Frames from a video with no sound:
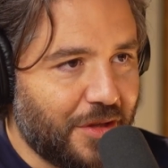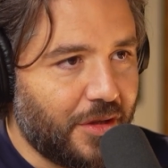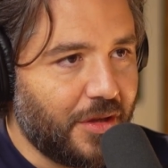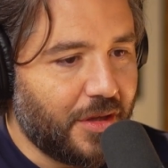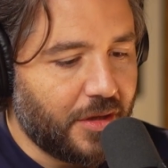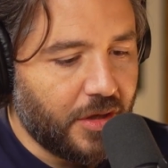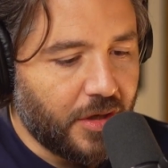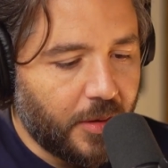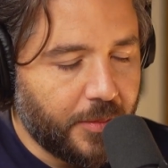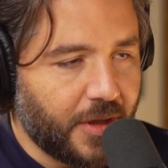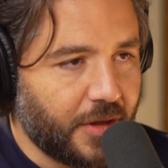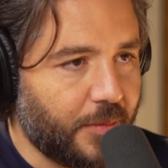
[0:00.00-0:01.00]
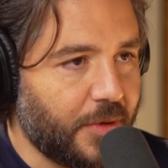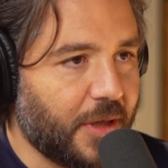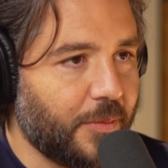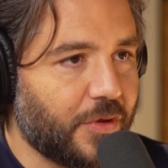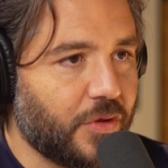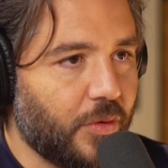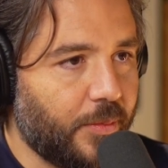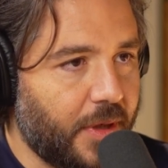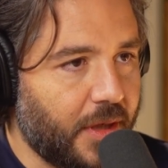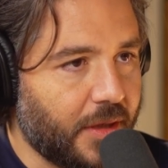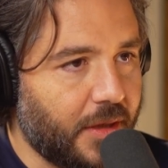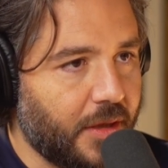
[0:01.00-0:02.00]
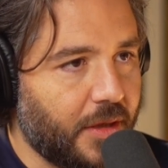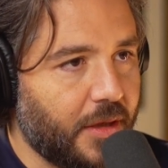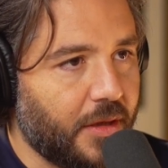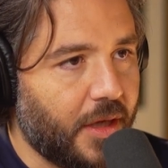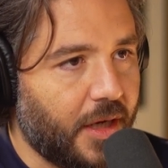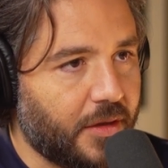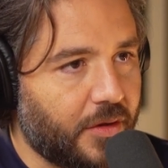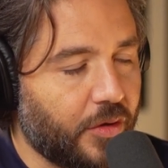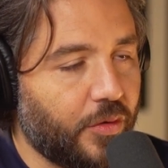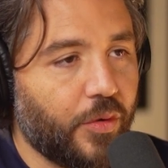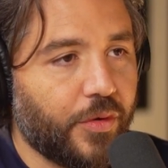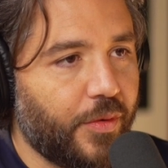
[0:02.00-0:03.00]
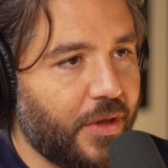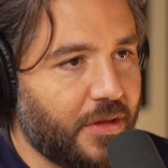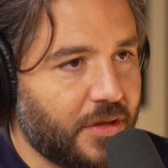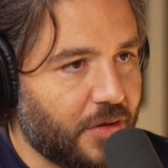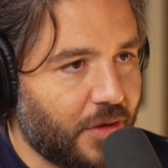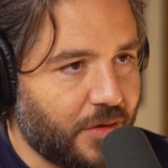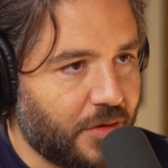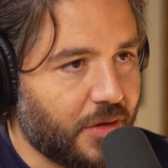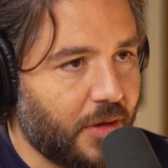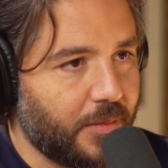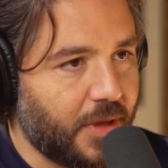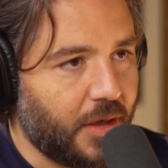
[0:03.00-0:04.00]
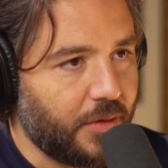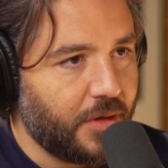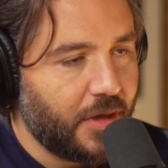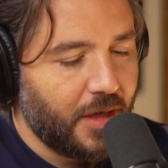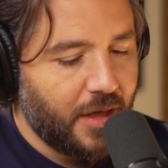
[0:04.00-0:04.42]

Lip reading: the denominator becomes so big that the growth rate starts to come down.